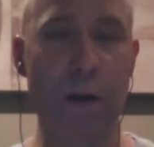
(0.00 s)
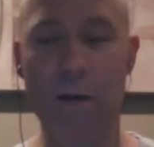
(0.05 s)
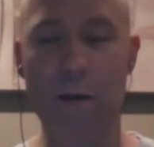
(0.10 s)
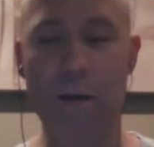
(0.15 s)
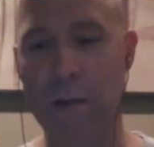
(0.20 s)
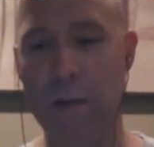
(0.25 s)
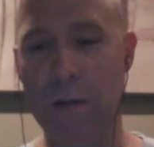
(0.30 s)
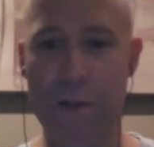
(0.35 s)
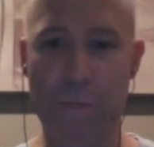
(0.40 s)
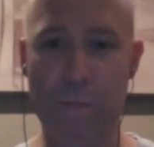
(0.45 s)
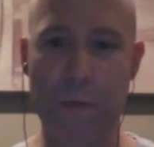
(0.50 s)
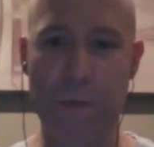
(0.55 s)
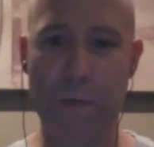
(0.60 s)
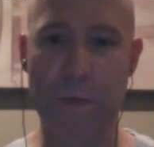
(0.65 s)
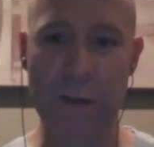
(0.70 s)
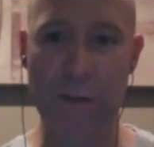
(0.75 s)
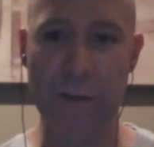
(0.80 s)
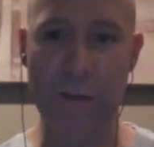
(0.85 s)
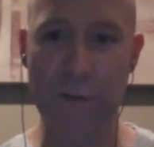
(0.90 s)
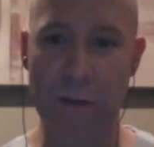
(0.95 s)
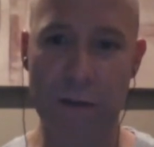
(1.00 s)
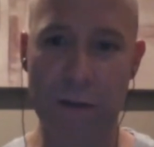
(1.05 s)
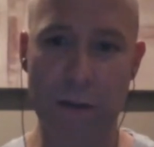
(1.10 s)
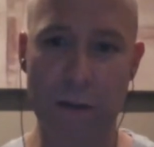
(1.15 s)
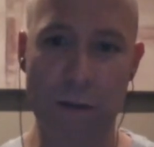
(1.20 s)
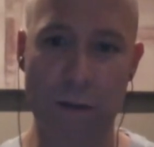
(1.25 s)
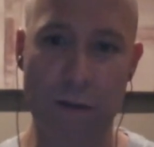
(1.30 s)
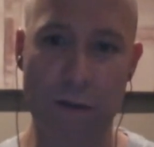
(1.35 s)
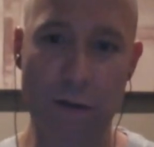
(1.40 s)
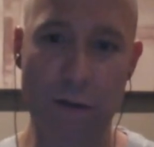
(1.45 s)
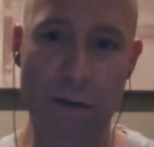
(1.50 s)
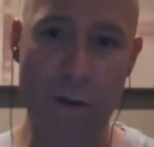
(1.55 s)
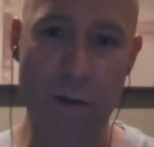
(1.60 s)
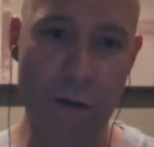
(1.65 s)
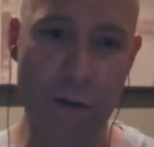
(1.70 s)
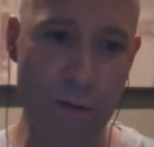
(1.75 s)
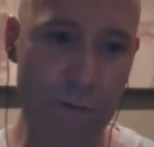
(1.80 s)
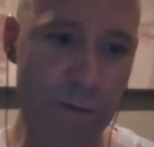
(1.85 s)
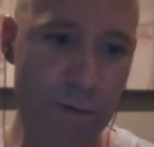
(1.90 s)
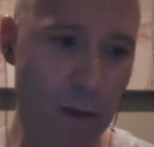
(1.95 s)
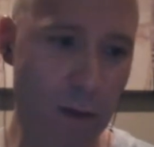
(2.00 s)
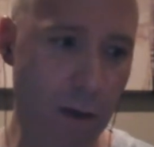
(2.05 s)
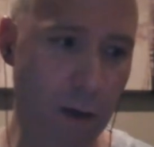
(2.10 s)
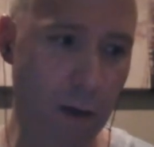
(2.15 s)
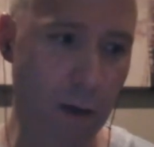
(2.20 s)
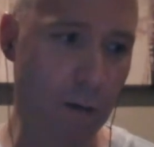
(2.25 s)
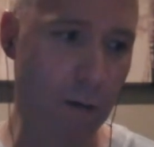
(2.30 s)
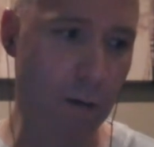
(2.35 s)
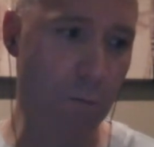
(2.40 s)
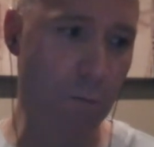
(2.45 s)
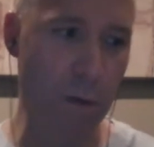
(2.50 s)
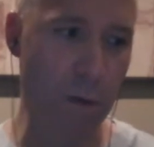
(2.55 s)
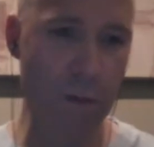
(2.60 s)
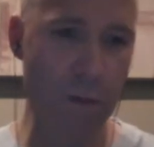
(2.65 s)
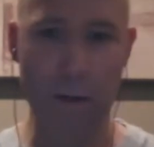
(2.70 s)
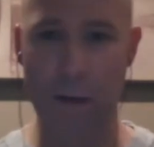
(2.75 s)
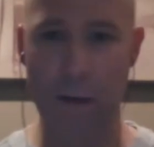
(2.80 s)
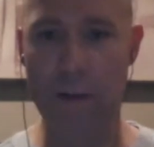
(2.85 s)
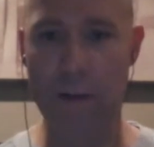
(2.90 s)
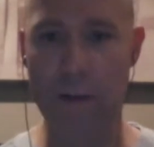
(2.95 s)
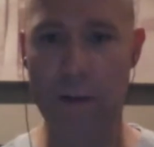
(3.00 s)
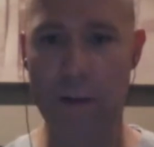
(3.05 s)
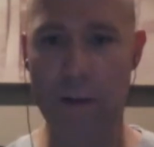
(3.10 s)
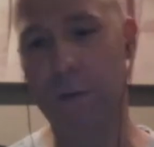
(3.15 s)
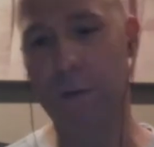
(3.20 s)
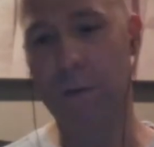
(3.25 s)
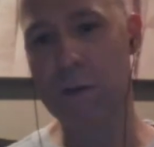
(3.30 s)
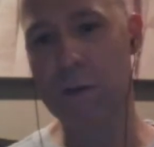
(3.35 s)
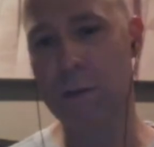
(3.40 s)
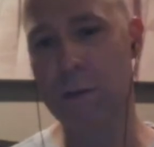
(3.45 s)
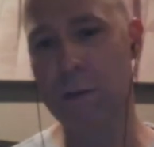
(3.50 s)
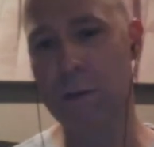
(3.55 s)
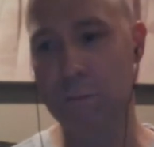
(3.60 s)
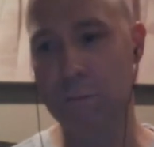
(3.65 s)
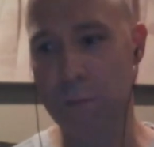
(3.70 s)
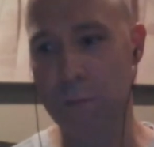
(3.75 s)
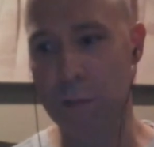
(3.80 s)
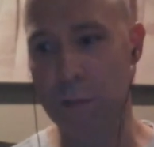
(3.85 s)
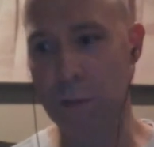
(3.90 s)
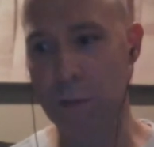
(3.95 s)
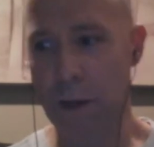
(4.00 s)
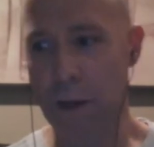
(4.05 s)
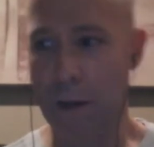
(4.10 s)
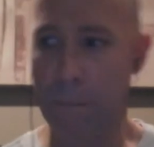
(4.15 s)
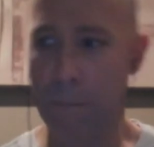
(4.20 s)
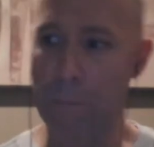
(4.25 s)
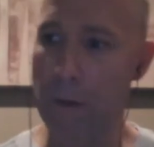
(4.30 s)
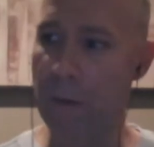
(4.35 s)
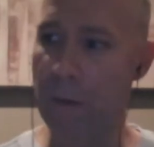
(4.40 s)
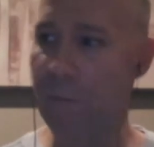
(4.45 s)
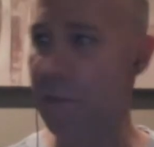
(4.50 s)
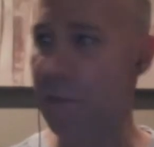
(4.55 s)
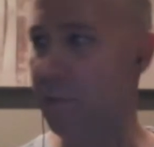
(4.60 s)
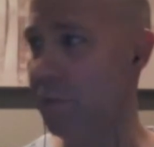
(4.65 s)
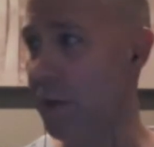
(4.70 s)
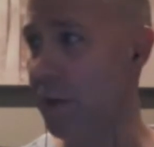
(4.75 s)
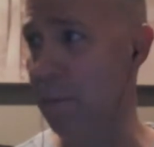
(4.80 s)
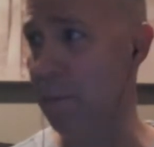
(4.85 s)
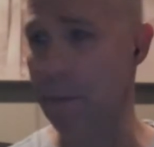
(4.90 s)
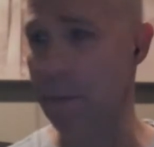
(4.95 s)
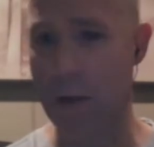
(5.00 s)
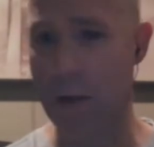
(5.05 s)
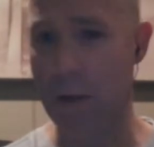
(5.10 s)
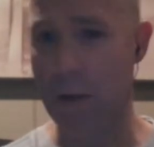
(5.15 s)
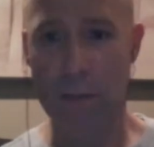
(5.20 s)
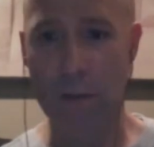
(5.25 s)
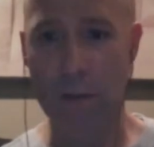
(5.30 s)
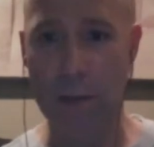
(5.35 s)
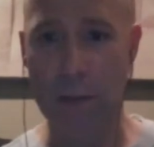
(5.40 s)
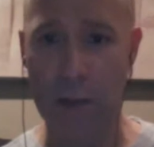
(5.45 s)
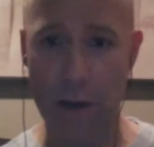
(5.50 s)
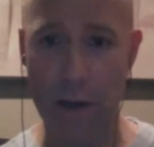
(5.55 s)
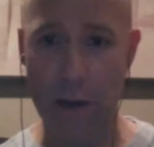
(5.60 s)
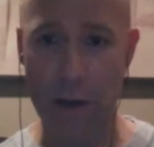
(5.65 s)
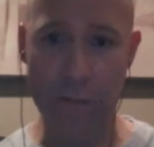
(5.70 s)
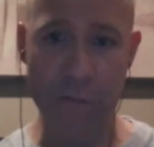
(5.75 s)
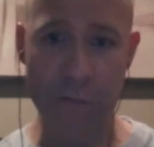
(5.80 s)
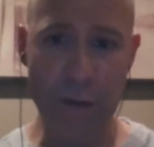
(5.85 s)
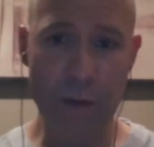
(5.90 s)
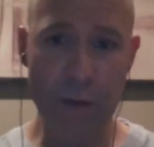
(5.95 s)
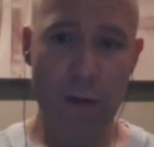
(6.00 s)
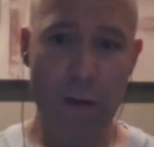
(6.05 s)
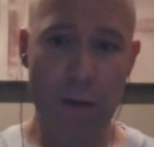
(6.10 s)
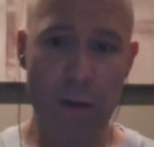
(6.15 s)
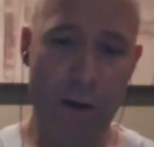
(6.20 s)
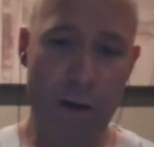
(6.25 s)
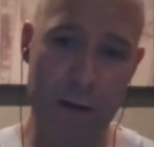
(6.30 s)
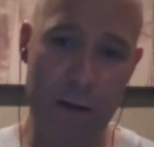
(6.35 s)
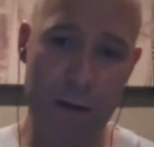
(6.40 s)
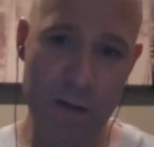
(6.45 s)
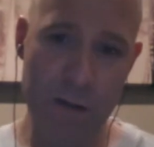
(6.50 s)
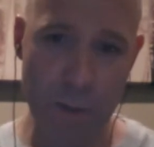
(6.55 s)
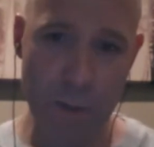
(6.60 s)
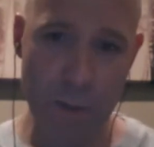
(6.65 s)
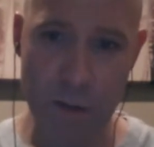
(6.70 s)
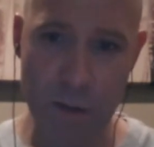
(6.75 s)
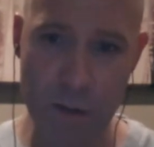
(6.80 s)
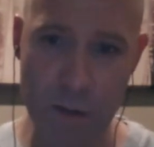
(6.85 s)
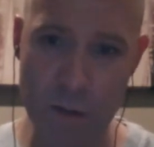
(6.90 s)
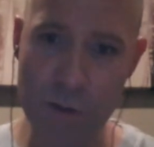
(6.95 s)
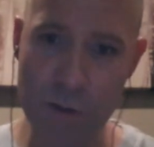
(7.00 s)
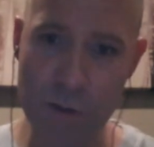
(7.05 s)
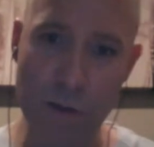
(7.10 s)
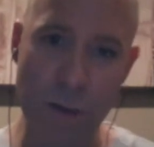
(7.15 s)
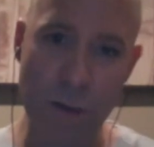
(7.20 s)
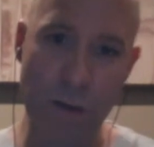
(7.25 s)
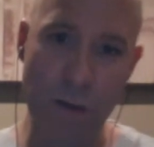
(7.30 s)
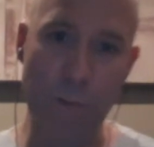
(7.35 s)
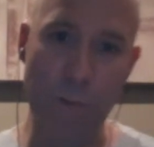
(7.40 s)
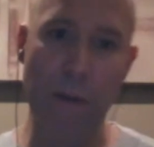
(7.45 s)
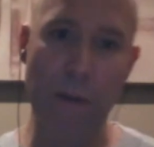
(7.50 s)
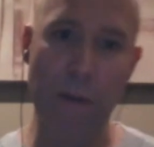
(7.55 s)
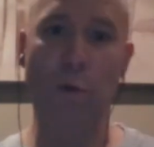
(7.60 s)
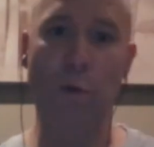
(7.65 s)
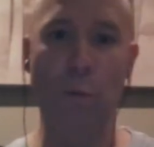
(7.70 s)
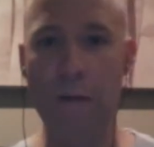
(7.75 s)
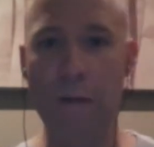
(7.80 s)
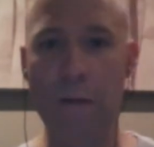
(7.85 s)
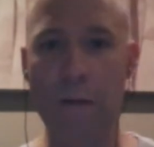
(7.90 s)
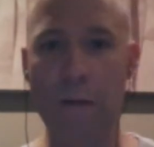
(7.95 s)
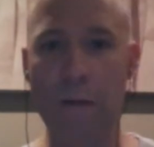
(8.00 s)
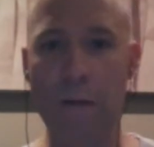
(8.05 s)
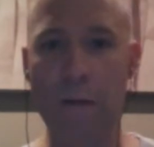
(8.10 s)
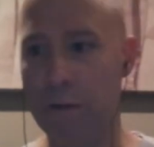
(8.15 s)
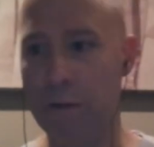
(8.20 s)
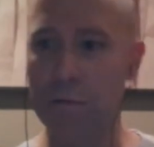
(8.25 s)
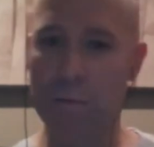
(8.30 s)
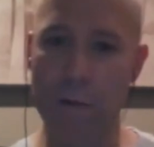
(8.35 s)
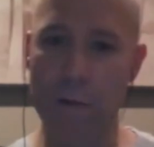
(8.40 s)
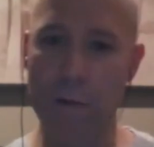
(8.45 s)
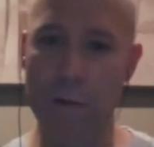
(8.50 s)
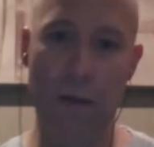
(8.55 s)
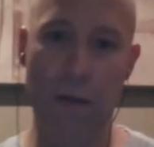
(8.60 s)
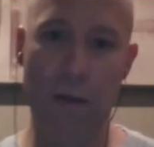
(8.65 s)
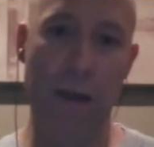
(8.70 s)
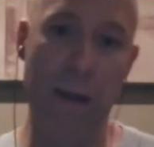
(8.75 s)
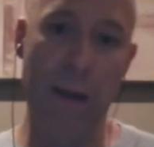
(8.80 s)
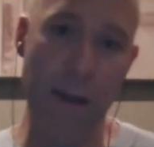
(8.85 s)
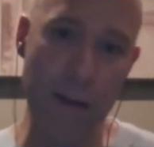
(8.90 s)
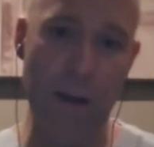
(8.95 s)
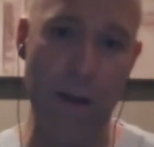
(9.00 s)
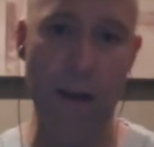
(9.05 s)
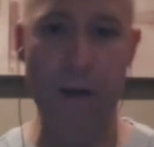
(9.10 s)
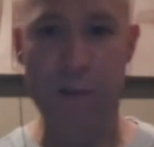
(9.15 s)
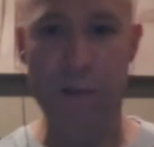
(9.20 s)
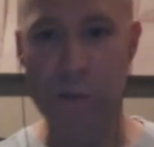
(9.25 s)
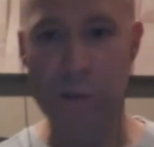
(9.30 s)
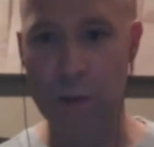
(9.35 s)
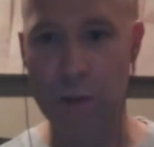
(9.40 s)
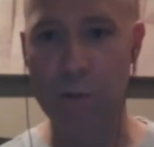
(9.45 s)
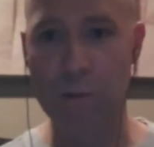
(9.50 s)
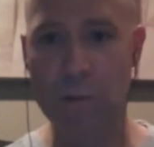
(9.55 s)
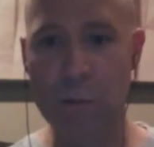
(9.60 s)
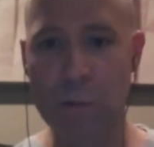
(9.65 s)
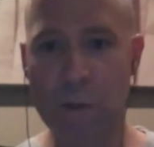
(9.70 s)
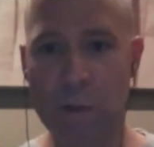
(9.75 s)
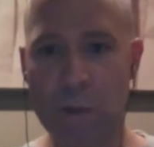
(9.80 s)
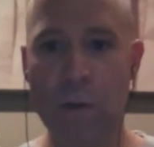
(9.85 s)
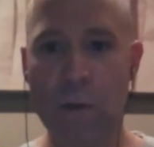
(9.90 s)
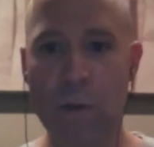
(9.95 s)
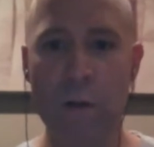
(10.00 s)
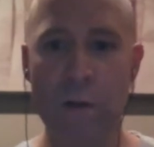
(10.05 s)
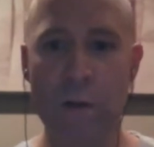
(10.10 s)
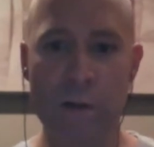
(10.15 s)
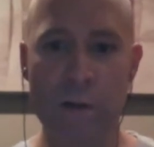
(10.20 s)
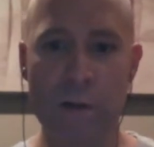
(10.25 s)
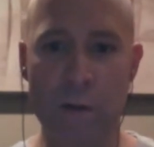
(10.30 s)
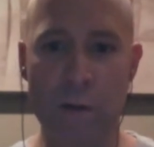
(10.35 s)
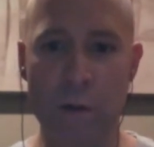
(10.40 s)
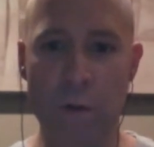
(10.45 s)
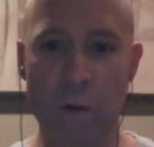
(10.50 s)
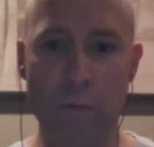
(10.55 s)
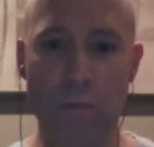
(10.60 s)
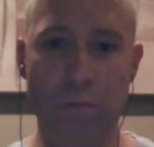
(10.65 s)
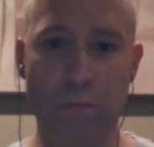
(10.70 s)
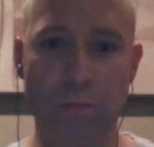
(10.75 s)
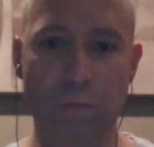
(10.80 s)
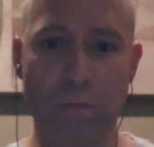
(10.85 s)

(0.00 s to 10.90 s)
It's been definitely a learning curve. Within like the first real month of them being in there live, I had somebody install a microwave oven in a Halon zone. So,